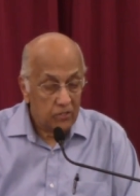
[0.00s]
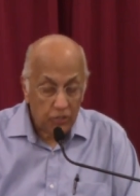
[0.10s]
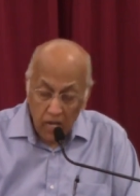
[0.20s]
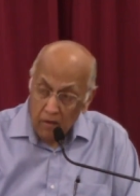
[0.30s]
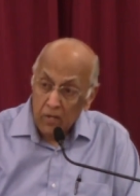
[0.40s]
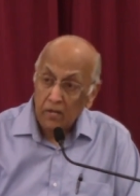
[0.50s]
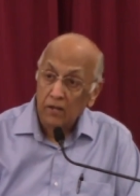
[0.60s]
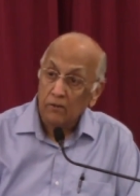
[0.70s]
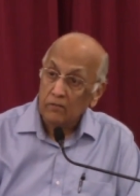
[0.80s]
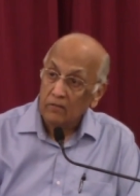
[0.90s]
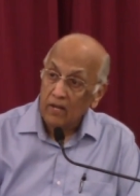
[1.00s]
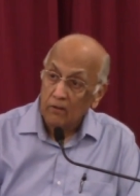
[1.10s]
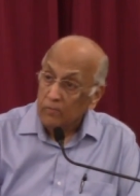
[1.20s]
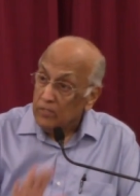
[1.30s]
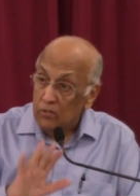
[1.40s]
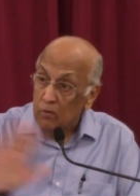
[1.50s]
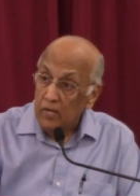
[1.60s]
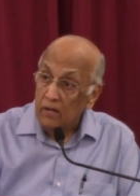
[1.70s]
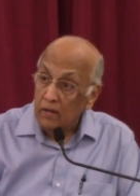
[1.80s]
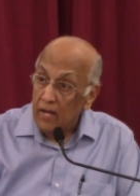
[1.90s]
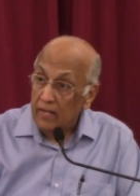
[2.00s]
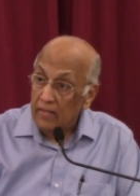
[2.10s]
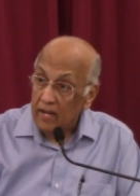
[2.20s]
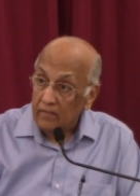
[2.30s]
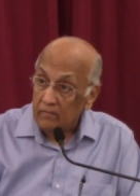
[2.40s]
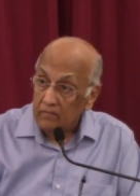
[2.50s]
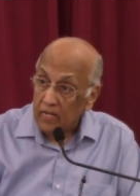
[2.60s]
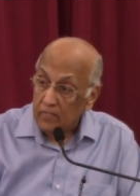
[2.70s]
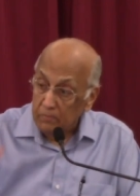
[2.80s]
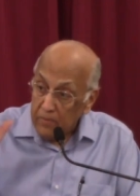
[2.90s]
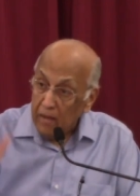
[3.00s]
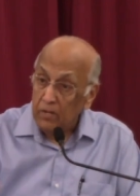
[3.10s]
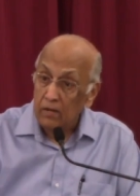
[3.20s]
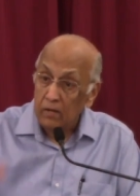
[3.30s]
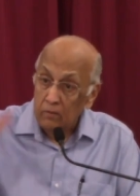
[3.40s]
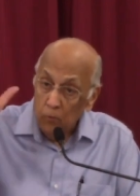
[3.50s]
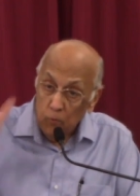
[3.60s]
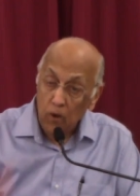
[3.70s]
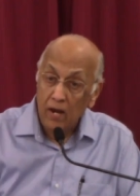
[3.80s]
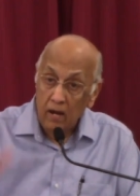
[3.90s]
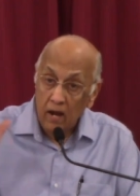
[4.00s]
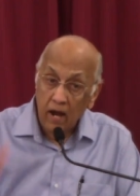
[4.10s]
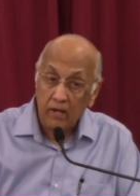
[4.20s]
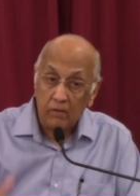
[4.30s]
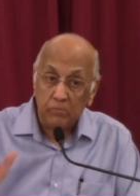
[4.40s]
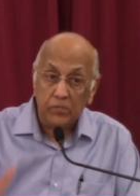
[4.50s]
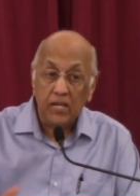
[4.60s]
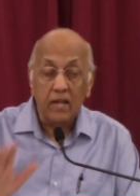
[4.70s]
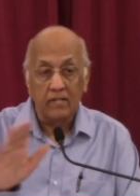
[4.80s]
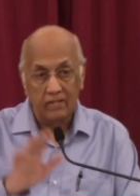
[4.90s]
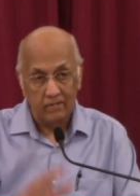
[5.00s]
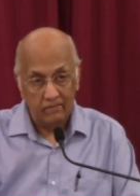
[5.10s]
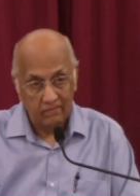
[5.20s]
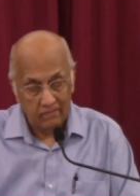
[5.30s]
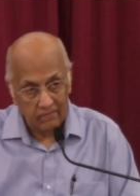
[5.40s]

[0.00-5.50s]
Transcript: Shame on you. I hope there's nobody here like that. That's Babylon 100%.